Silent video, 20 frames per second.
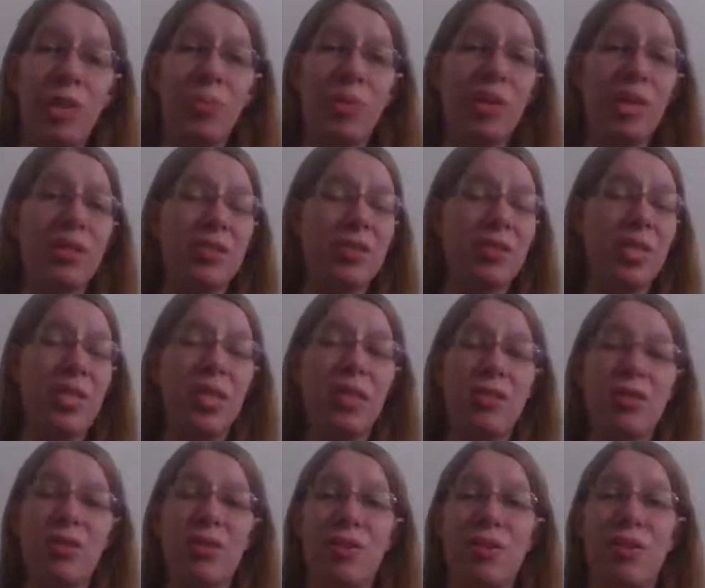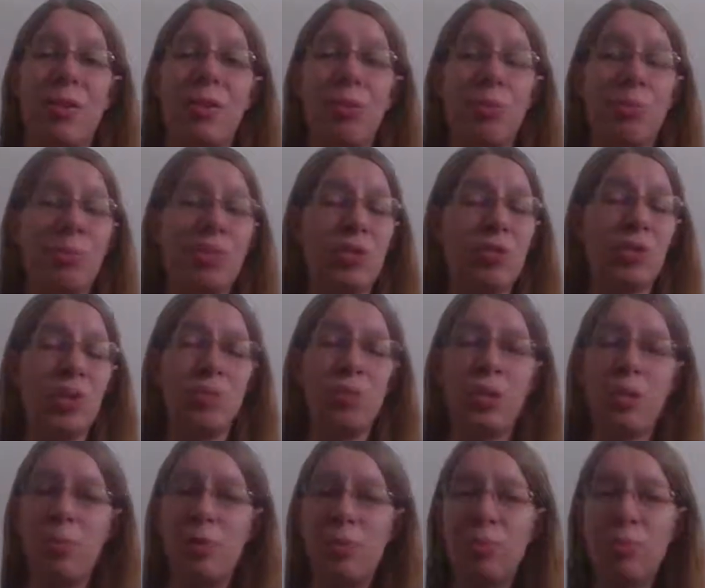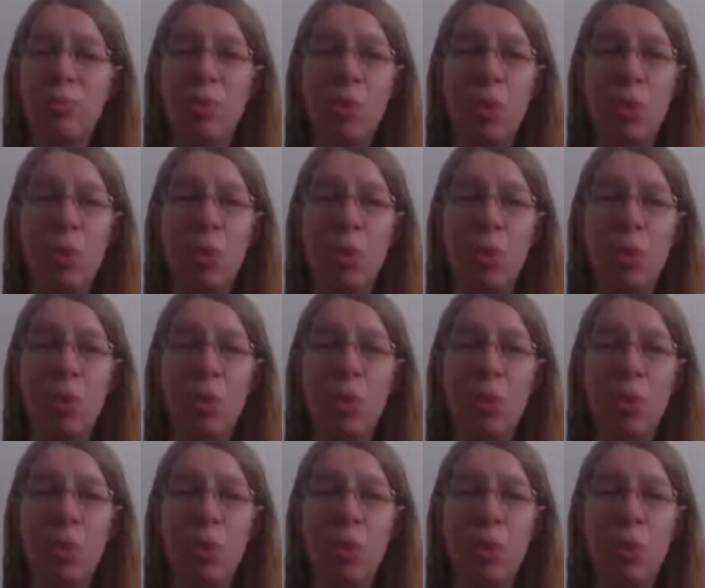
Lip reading: I'm not saying they're treat women